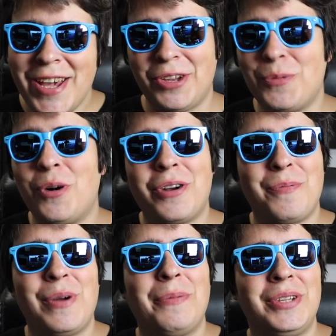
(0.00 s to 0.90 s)
Your water
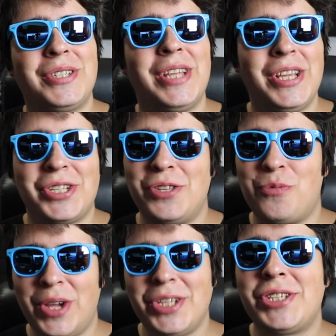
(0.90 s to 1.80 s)
probably stays in the
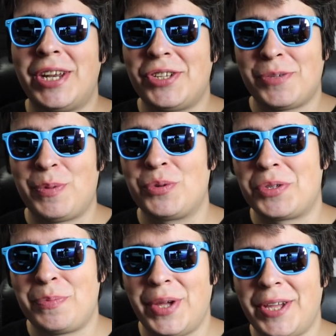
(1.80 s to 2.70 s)
range that it's
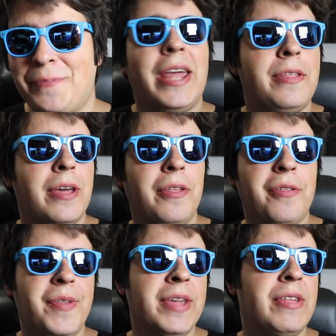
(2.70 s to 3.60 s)
supposed to be. And another
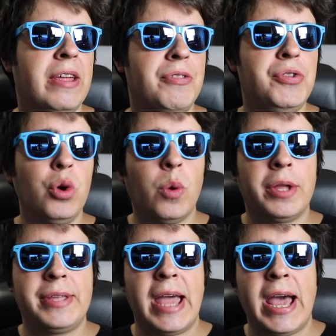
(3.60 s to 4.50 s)
thing that I do
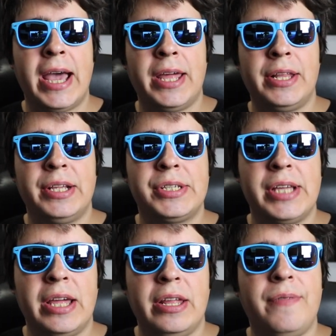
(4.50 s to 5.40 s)
want to add is
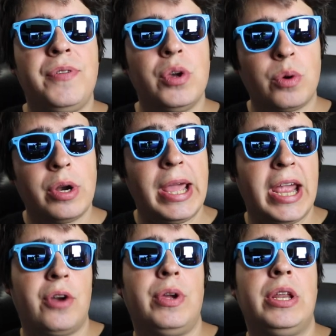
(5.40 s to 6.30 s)
that if you are
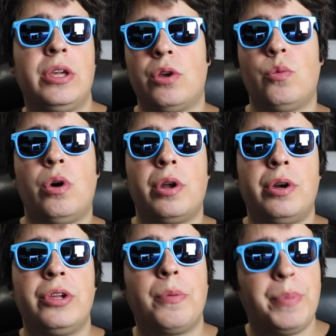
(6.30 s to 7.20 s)
aerating your
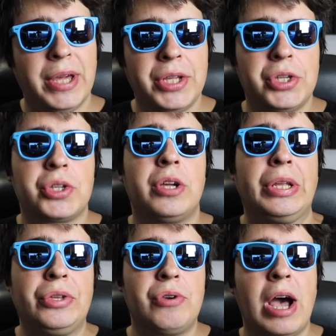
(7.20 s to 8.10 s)
water, your pH is
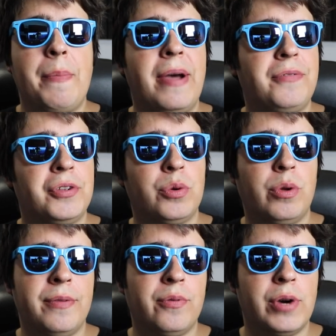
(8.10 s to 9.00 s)
gonna drop after
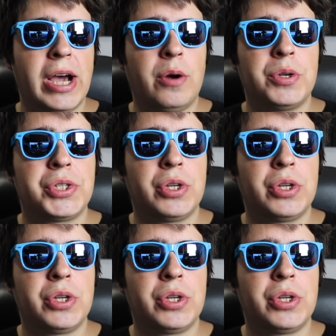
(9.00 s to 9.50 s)
24 hours.